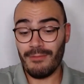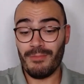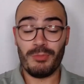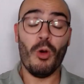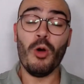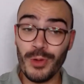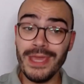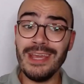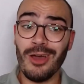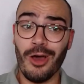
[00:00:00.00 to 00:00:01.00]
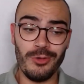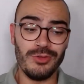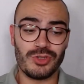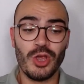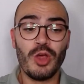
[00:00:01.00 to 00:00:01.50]
What we
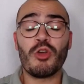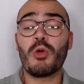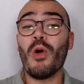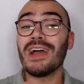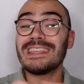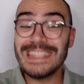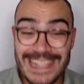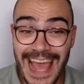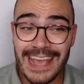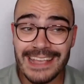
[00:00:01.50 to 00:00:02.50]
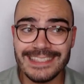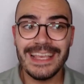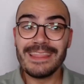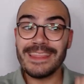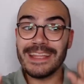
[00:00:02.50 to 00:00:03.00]
coach requires less
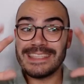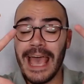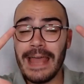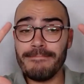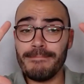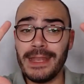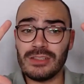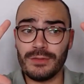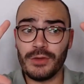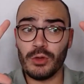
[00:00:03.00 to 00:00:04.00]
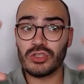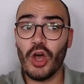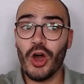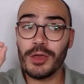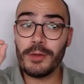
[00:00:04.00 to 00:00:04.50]
than 10 minutes of your
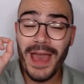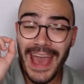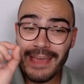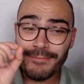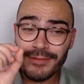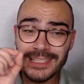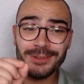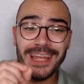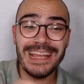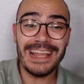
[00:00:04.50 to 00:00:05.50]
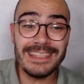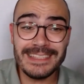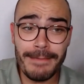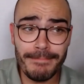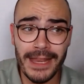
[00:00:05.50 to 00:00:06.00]
time every single day. Less than
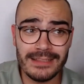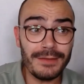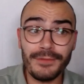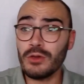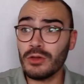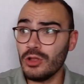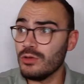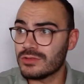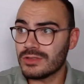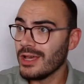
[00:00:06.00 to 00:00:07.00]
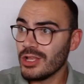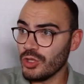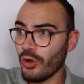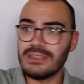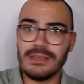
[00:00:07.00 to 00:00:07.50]
10 minutes. If you could lose
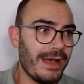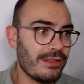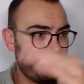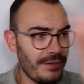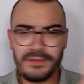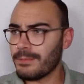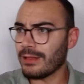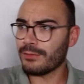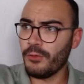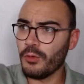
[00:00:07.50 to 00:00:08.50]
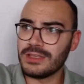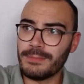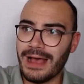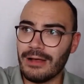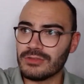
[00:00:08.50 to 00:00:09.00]
90 pounds, 50 pounds, 40
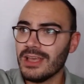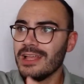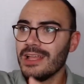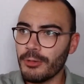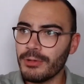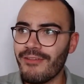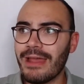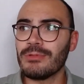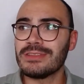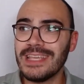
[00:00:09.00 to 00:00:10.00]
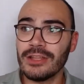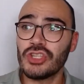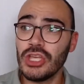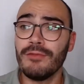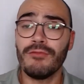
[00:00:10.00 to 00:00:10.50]
pounds, lower your A1C and
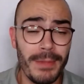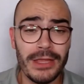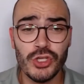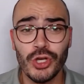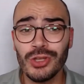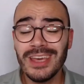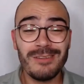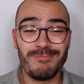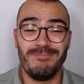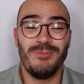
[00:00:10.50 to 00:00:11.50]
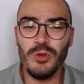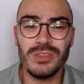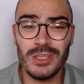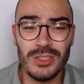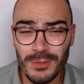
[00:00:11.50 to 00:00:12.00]
achieve remission
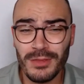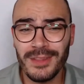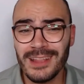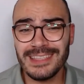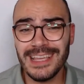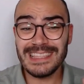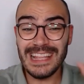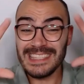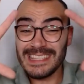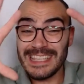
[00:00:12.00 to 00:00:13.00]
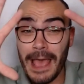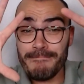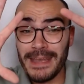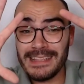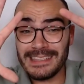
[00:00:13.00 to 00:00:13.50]
using something that takes less than 10
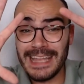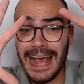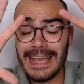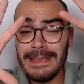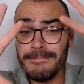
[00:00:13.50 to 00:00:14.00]
minutes a day,